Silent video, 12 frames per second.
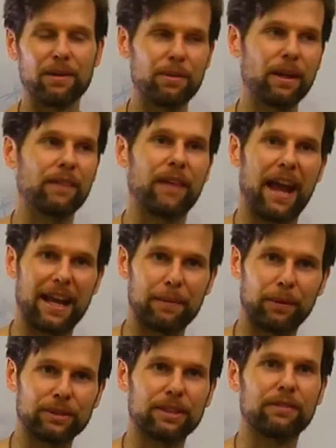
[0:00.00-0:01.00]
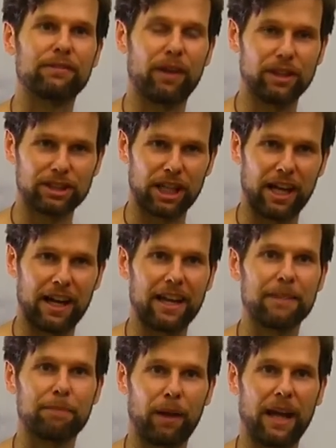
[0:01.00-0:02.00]
you think of animals and fungi
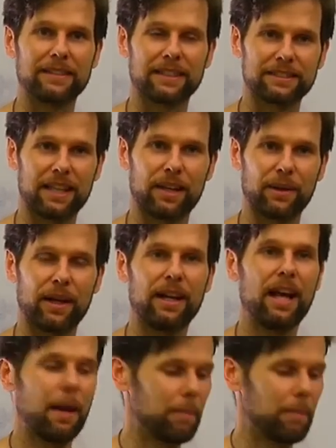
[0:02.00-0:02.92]
and plants, etc.